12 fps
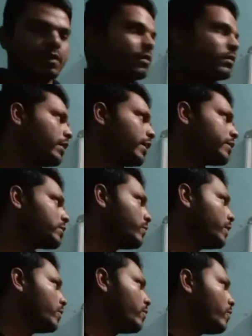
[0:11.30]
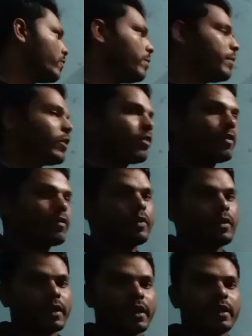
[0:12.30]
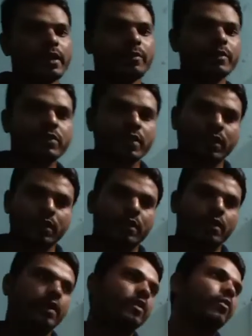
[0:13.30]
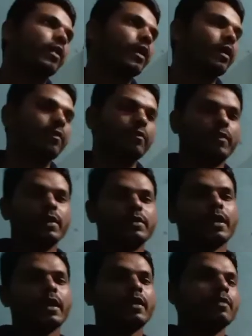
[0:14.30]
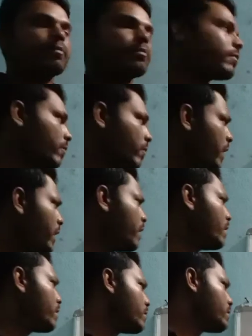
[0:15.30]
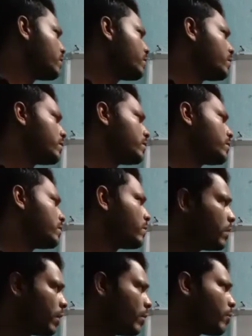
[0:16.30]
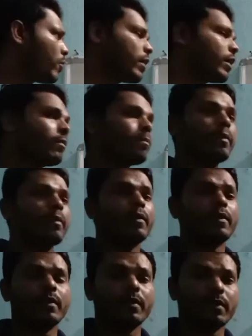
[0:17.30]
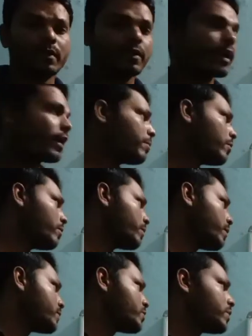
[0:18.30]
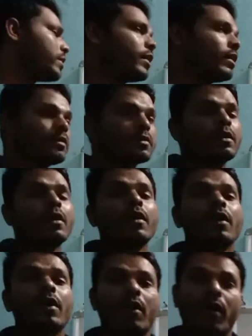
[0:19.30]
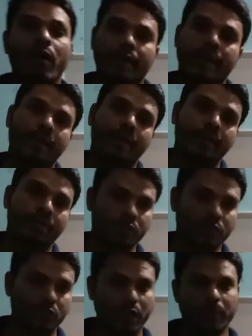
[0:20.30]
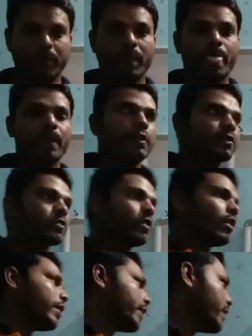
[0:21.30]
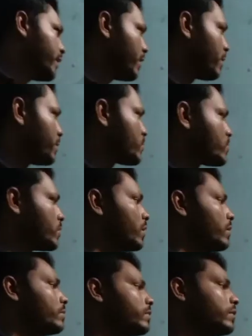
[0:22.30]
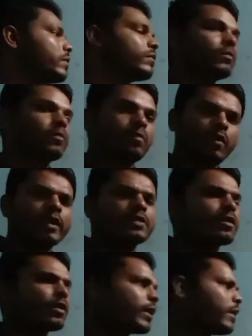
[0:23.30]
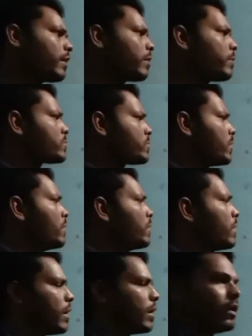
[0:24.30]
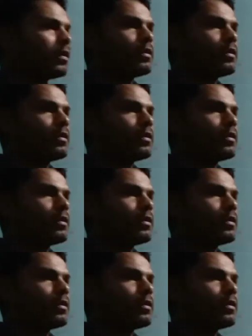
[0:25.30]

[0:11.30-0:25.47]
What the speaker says: the next video will be of organic chemistry, and today we will start very important type of chemistry, that is organic chemistry. So, organic chemistry. What is organic chemistry? And